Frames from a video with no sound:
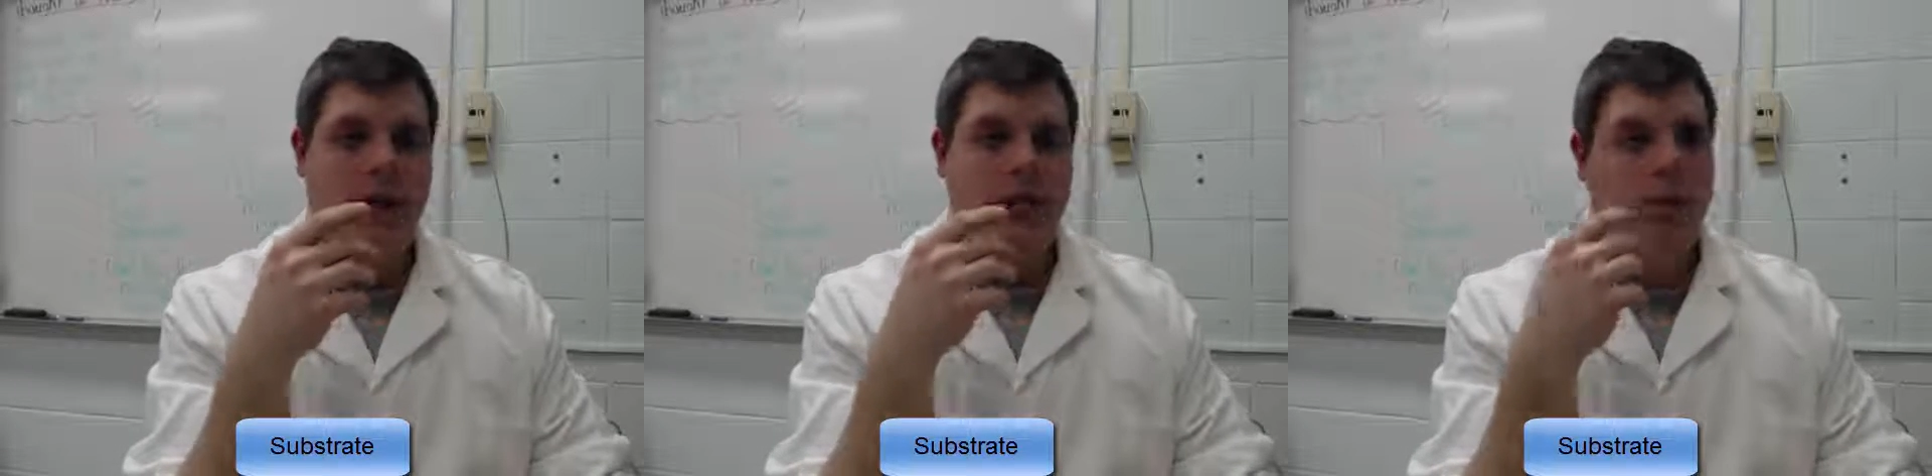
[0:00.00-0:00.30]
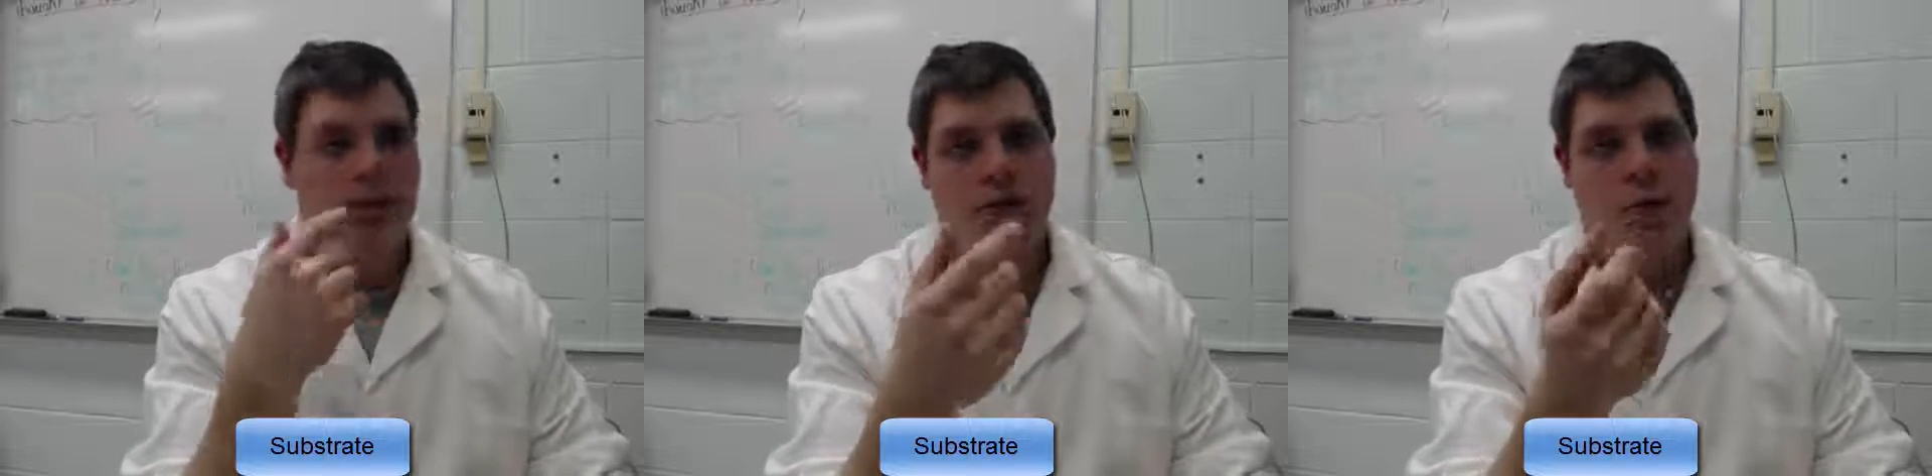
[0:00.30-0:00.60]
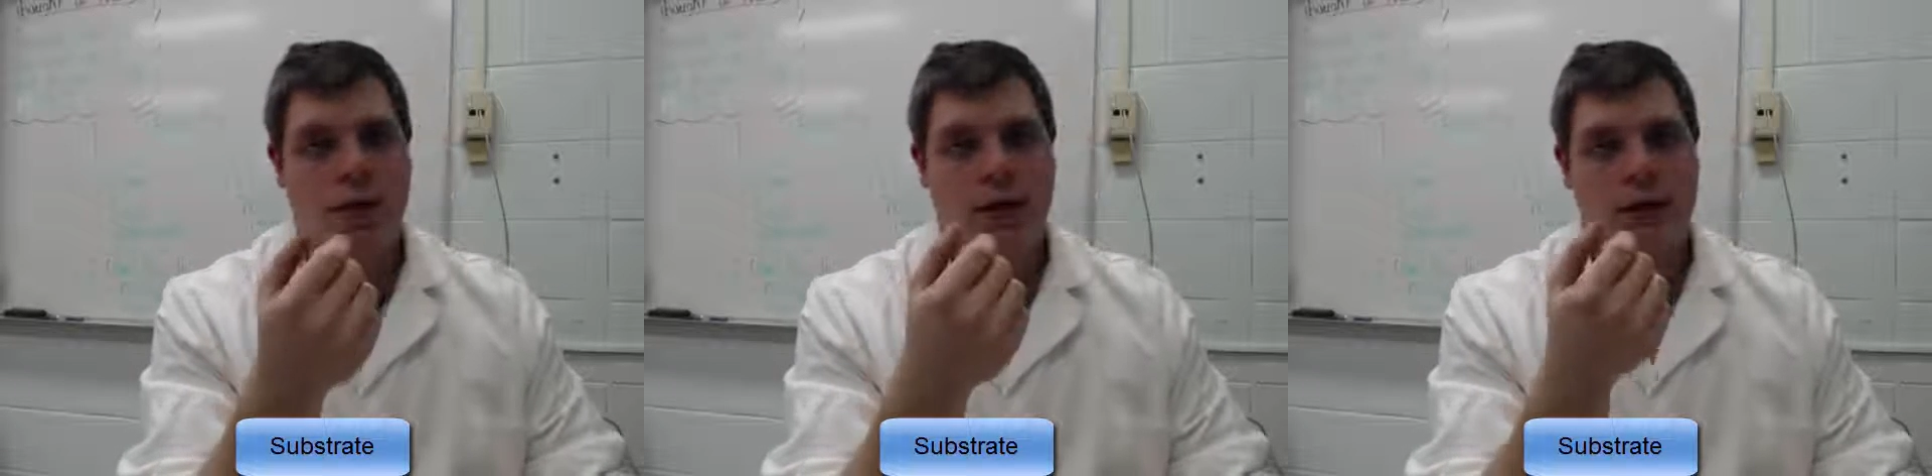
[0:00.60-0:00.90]
in which an
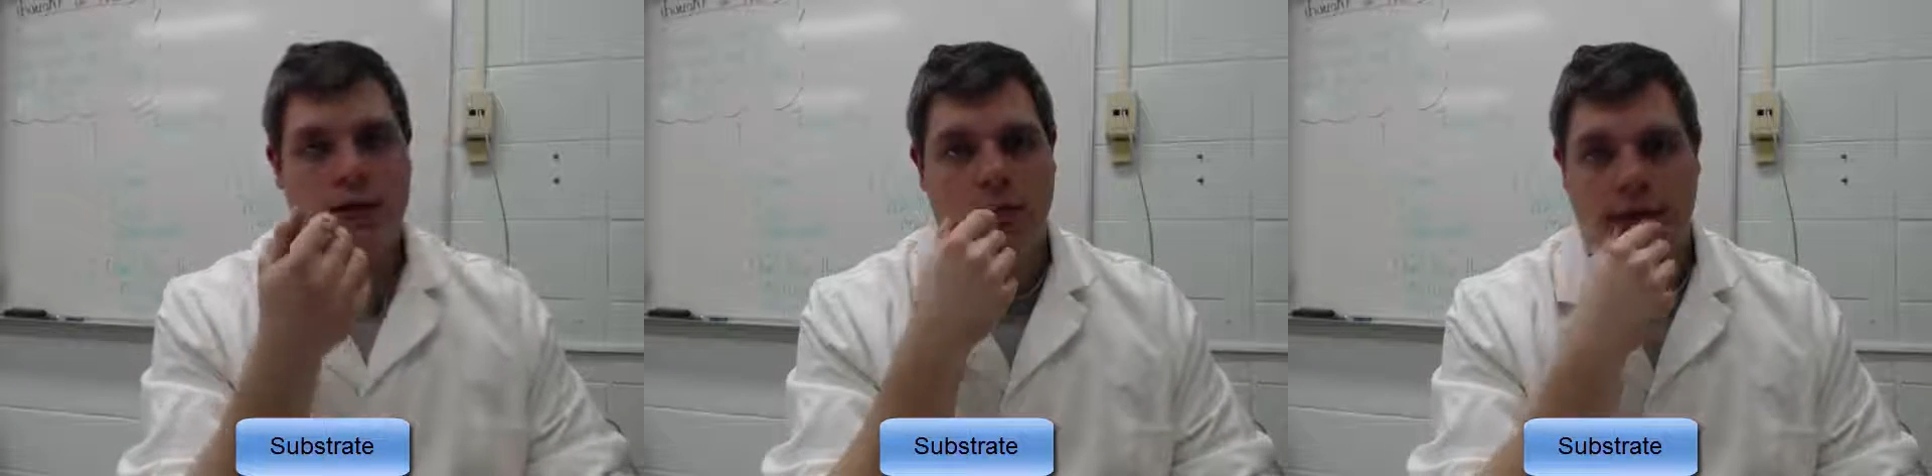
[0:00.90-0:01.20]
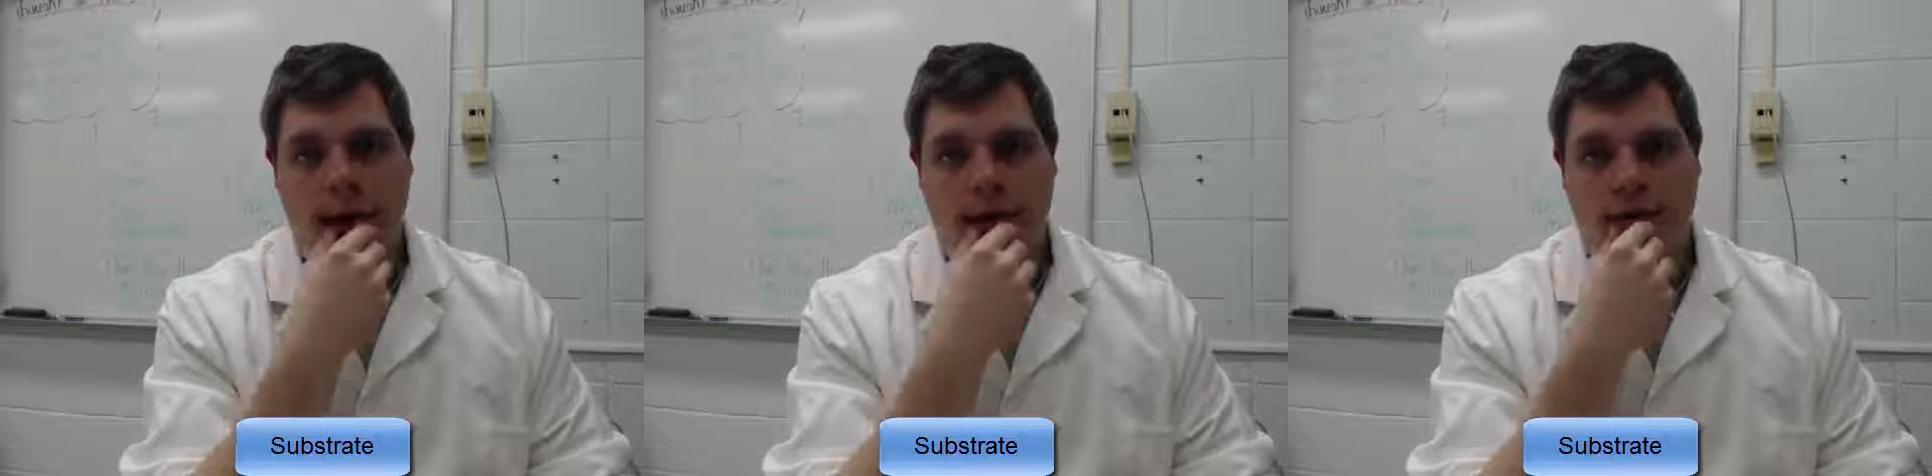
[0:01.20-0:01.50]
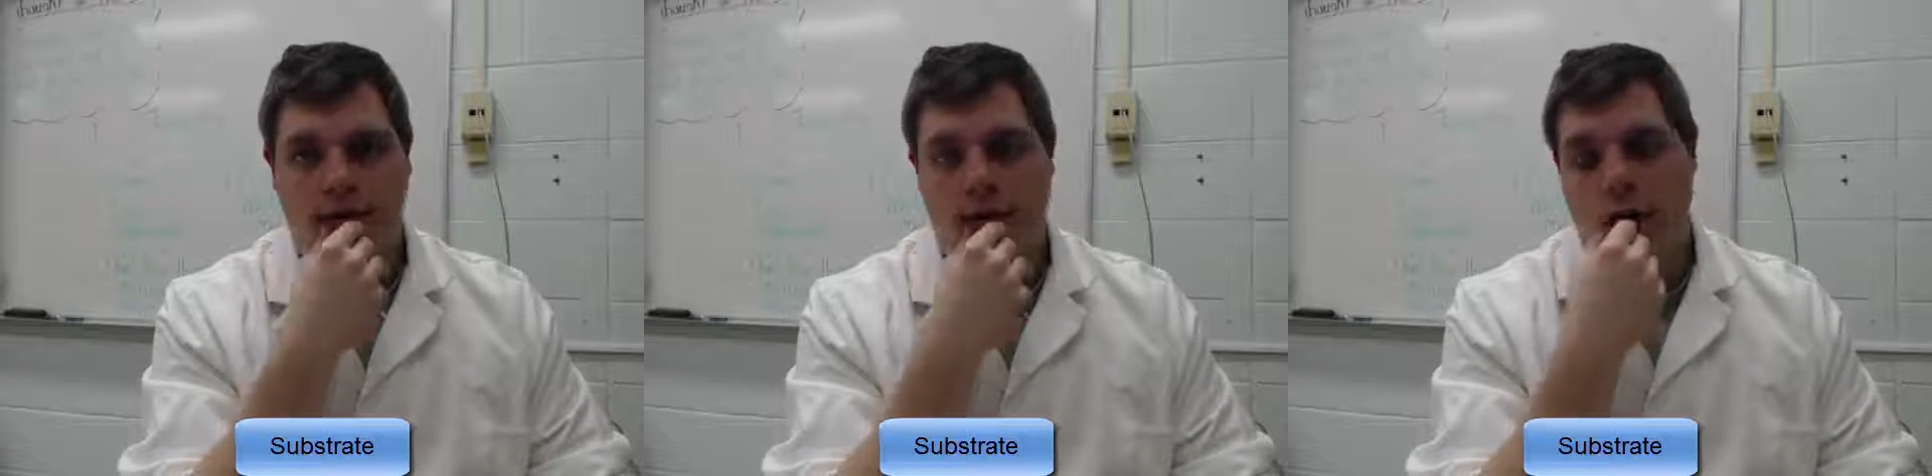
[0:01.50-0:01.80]
organism
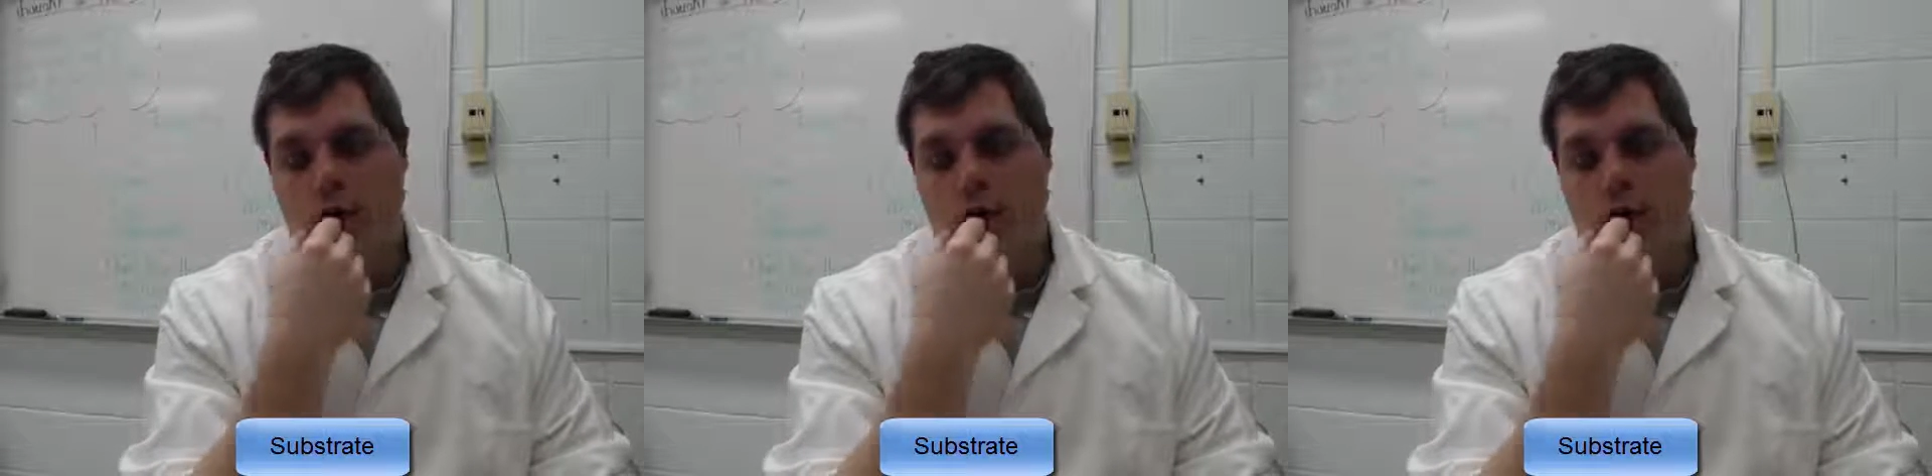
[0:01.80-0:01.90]
lives